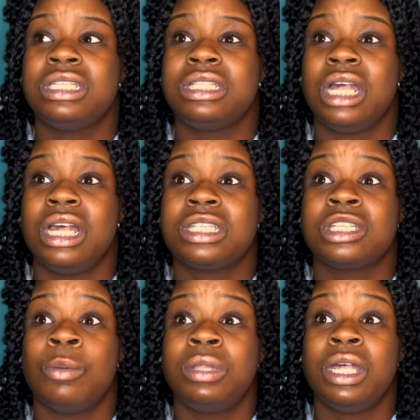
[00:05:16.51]
think
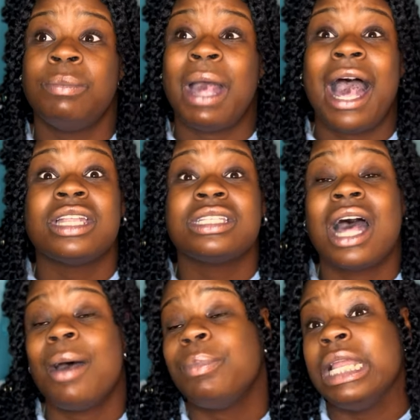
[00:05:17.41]
something bad is
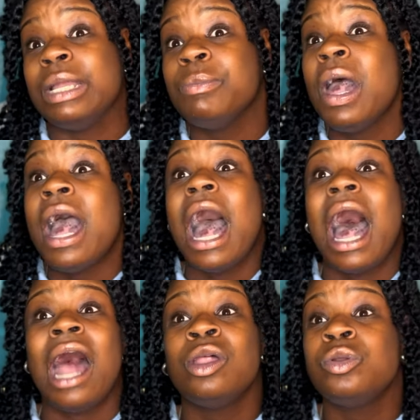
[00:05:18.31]
happening.
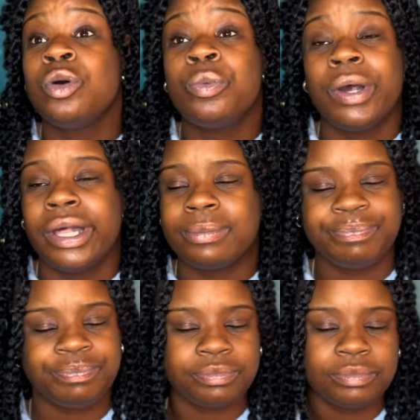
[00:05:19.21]
I don't know what,